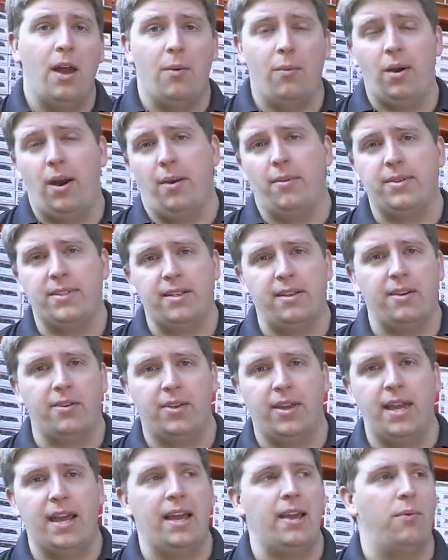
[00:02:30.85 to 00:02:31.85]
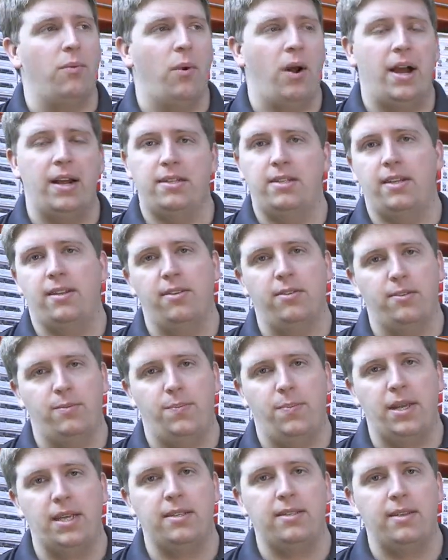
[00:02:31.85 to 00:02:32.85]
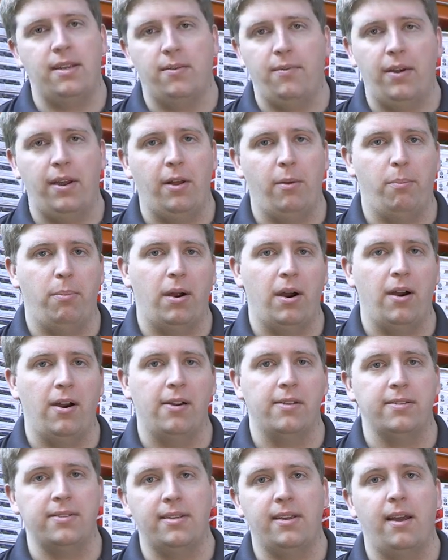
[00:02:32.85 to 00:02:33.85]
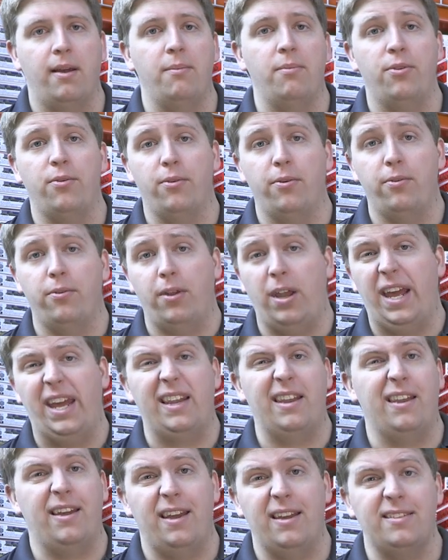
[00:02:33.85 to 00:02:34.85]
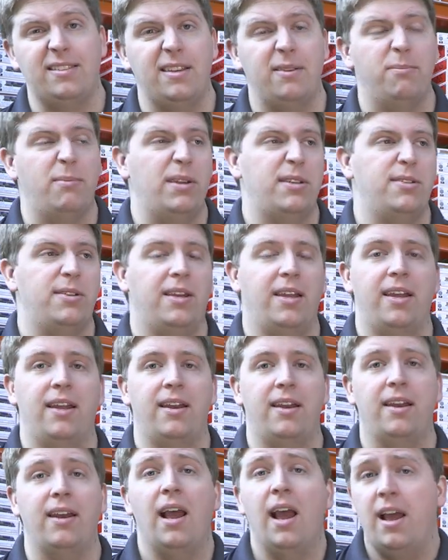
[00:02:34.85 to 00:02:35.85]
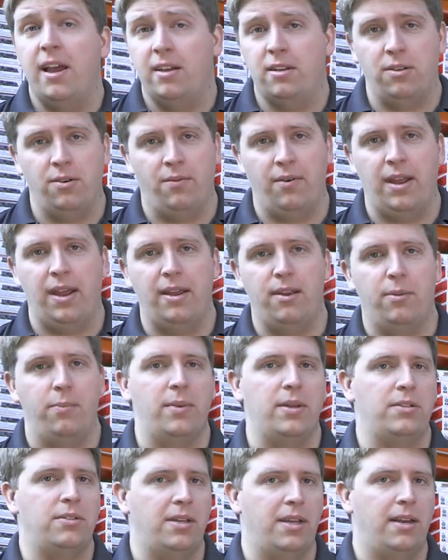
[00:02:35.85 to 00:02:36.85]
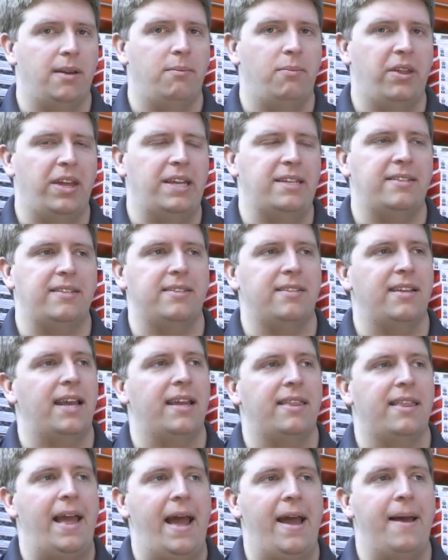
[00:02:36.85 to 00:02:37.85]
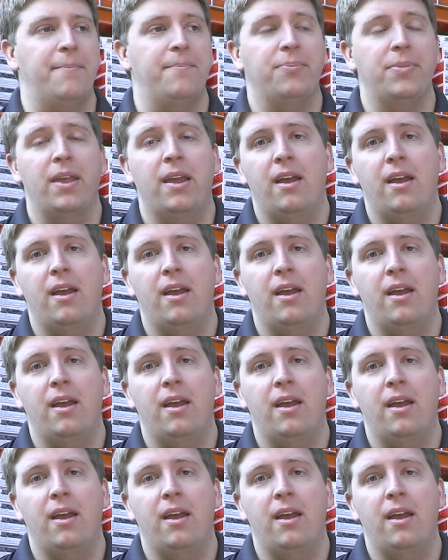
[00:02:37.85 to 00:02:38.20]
when I was a little kid watching those BC Rail barns come through like Lansing, Michigan and Durand, Michigan and places like that.